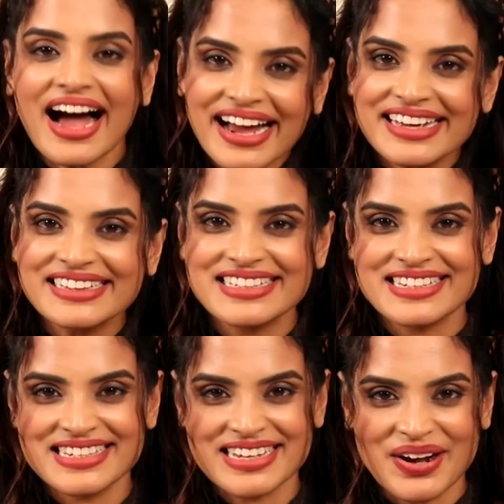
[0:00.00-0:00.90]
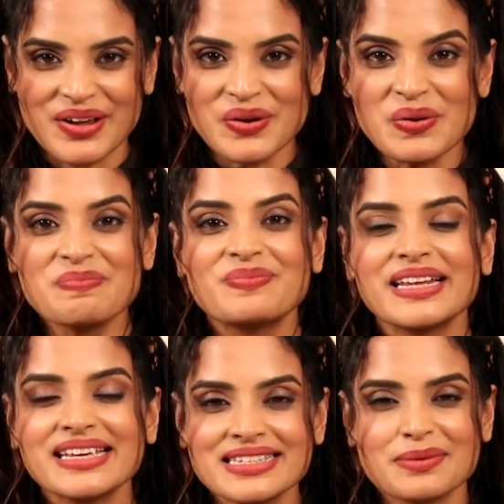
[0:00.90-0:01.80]
Hi, this is Sarayu.
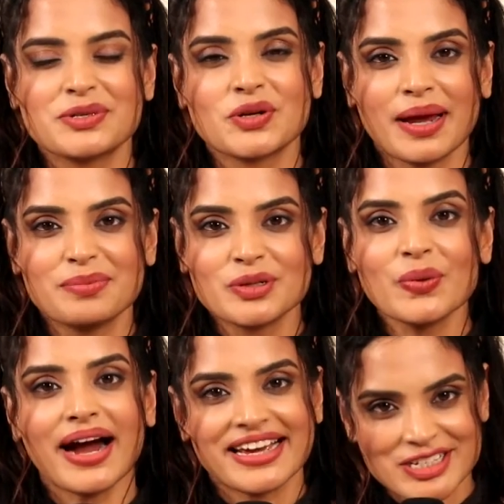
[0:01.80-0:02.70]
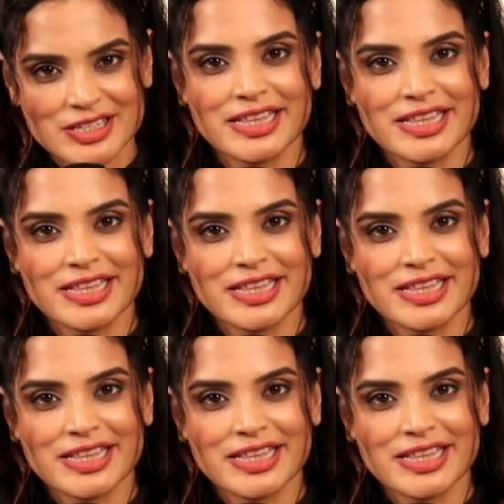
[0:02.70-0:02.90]
Please subscribe to IG